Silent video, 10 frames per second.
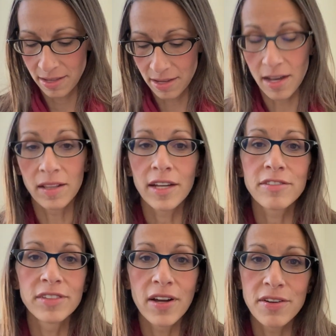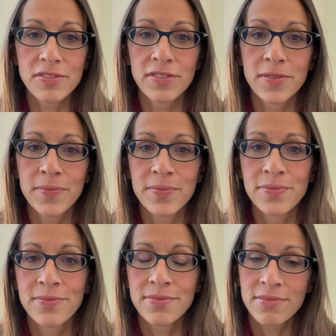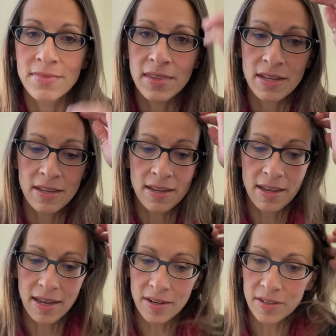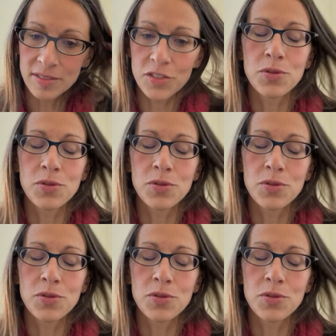a lot of love, and to